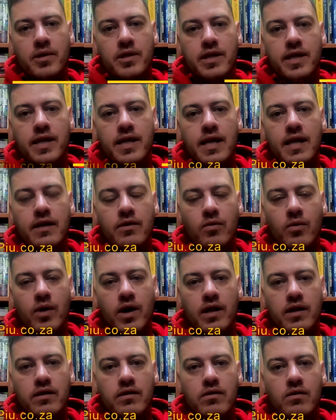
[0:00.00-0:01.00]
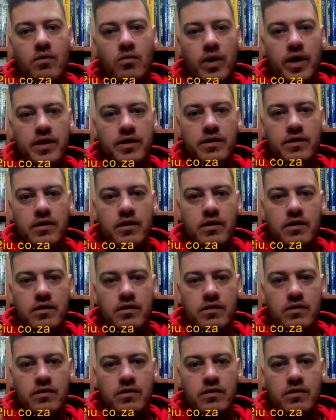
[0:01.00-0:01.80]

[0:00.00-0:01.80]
particularly well when